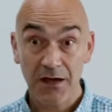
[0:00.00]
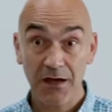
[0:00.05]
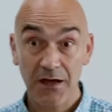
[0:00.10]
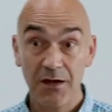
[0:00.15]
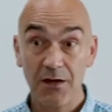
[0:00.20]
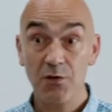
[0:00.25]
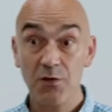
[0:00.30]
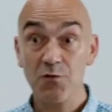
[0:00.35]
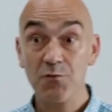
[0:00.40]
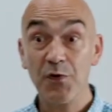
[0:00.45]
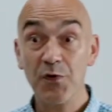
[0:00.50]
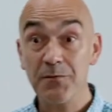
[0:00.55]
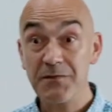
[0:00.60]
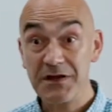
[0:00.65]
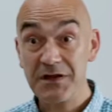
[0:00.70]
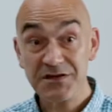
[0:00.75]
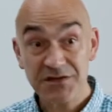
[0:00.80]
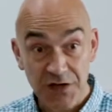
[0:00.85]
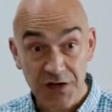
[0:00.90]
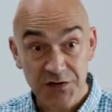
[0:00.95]
who put me
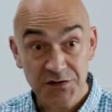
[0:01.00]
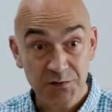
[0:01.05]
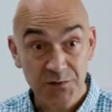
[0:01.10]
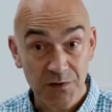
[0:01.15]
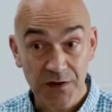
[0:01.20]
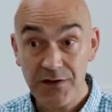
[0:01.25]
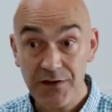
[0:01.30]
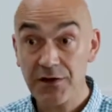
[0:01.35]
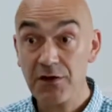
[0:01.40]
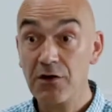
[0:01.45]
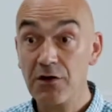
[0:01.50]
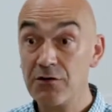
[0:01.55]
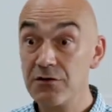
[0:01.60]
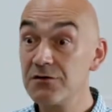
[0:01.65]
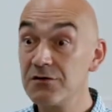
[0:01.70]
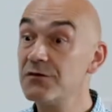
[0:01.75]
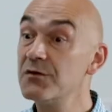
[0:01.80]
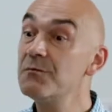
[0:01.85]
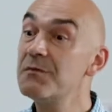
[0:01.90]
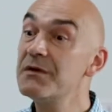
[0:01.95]
in touch with a choreographer
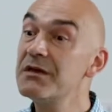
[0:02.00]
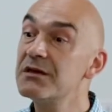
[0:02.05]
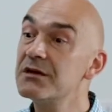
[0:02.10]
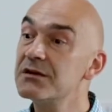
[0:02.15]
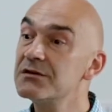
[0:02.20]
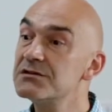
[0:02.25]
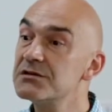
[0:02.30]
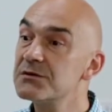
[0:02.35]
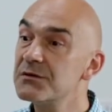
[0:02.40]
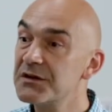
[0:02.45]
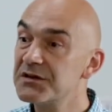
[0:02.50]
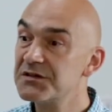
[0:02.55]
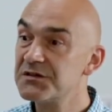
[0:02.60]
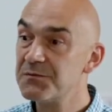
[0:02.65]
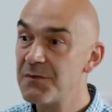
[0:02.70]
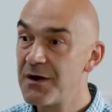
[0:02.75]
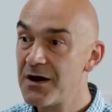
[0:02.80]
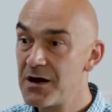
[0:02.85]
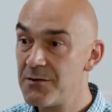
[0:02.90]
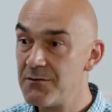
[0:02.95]
who had begun to
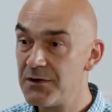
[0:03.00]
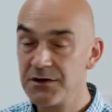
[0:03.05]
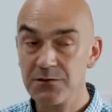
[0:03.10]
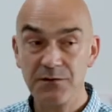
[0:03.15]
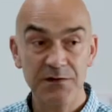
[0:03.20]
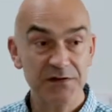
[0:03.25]
experiment with